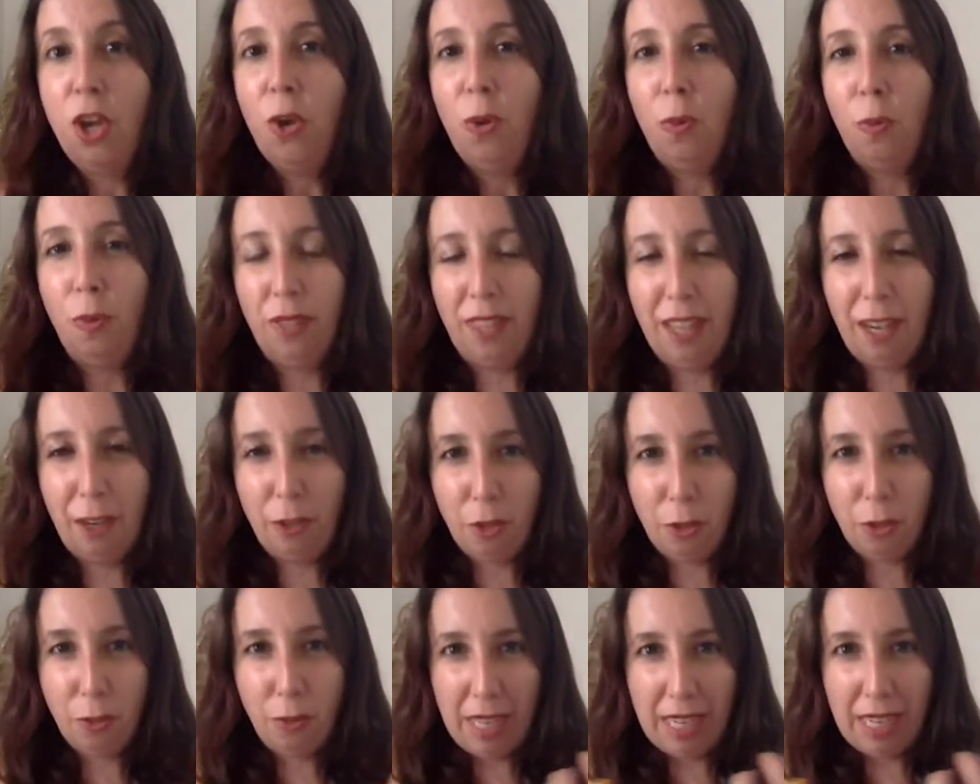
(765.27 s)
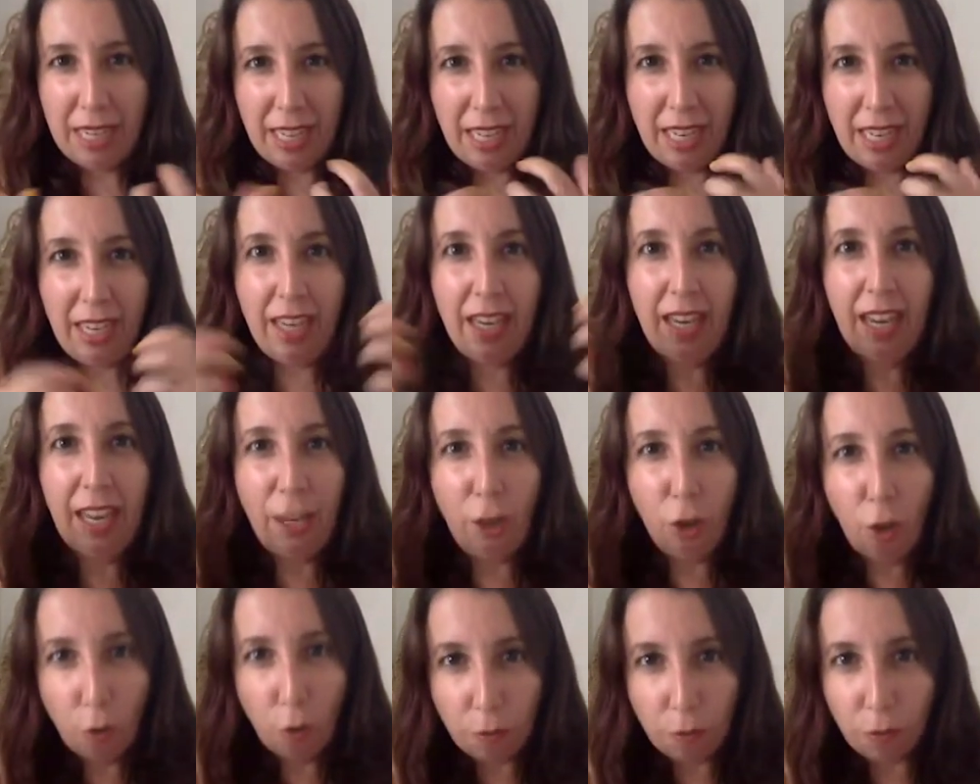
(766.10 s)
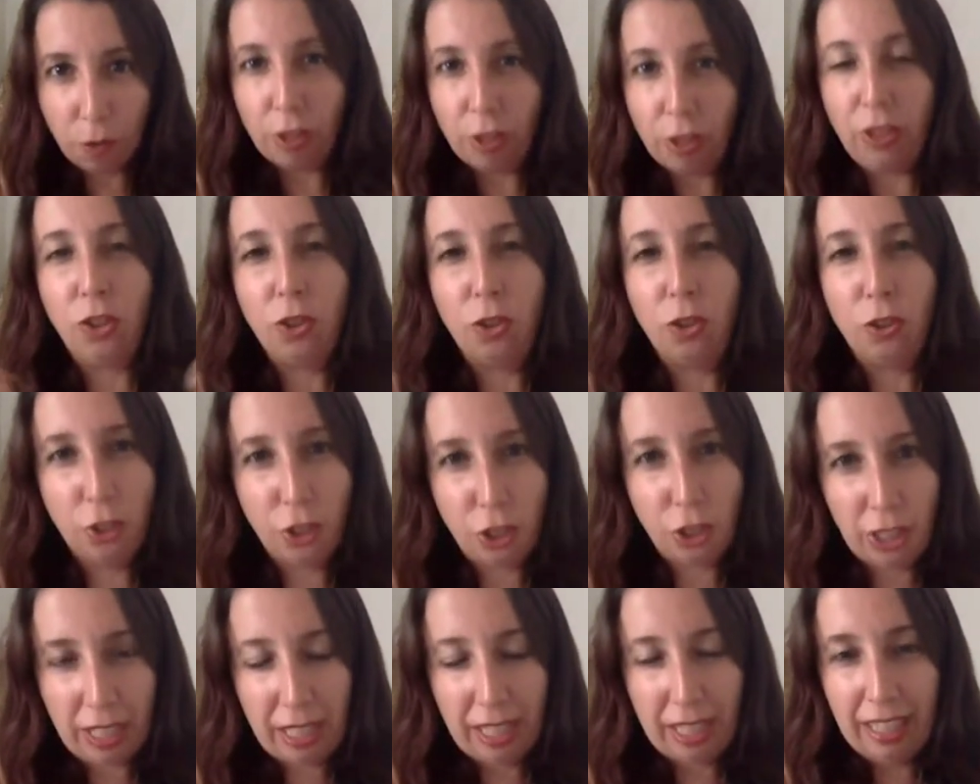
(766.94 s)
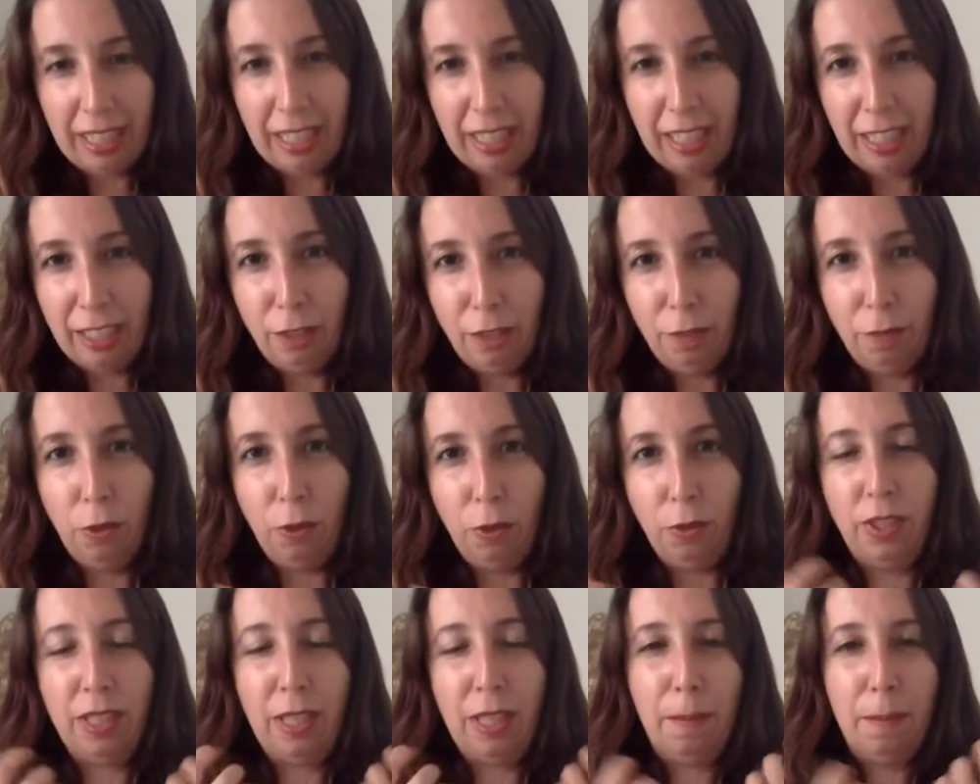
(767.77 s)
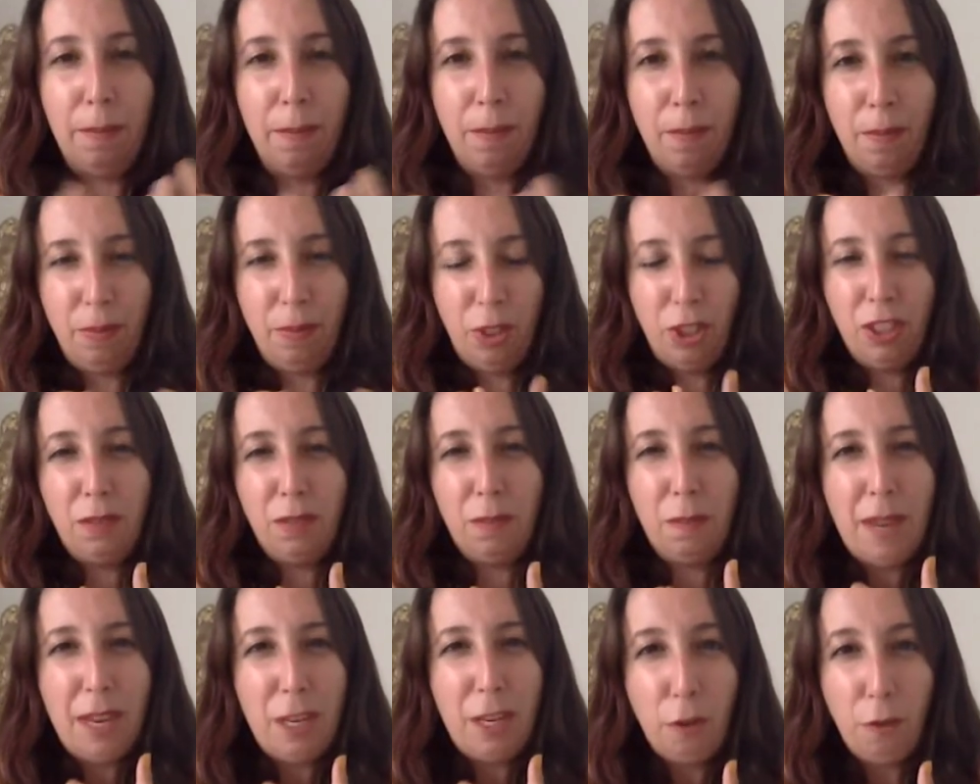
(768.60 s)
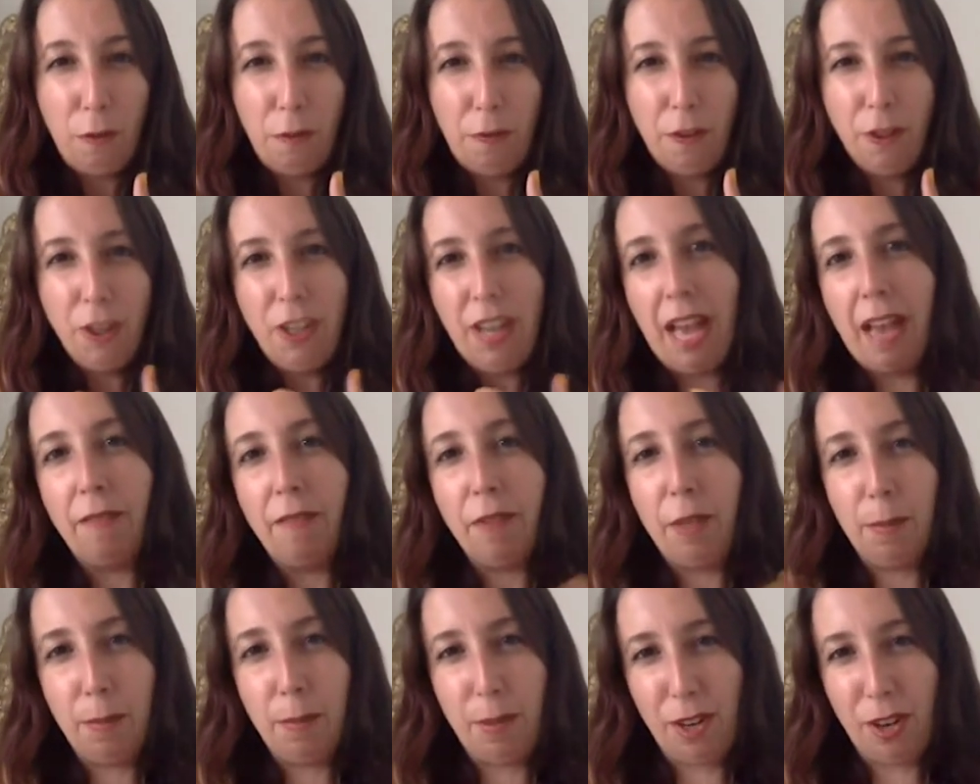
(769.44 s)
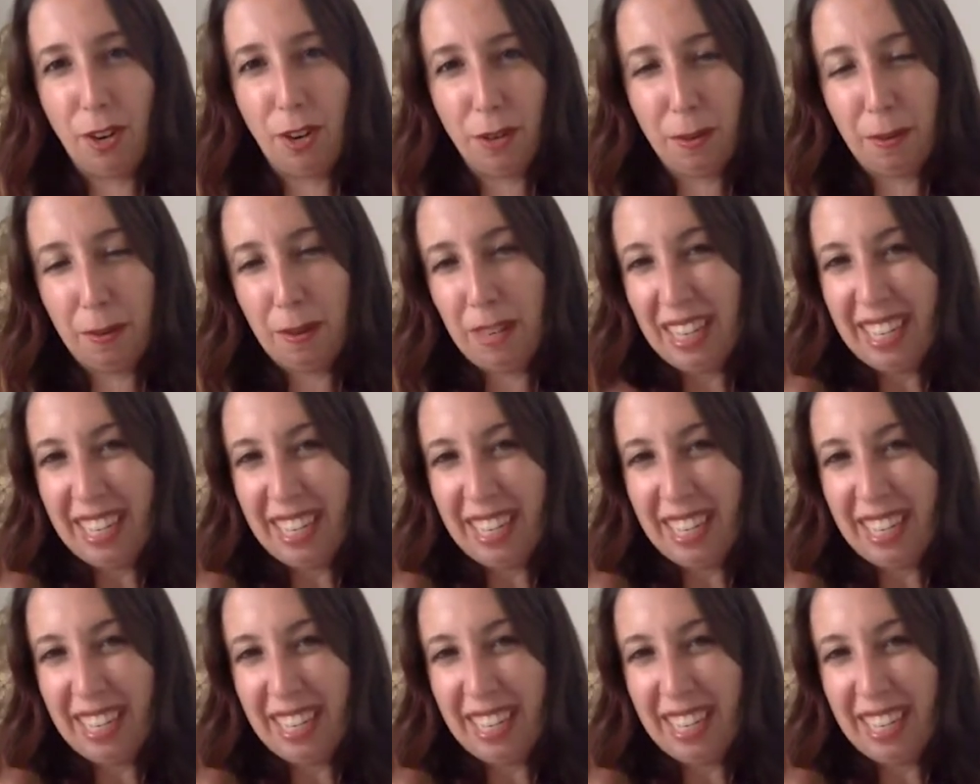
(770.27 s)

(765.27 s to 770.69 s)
without you eating and overindulging in these foods that just make you feel heavy but aren't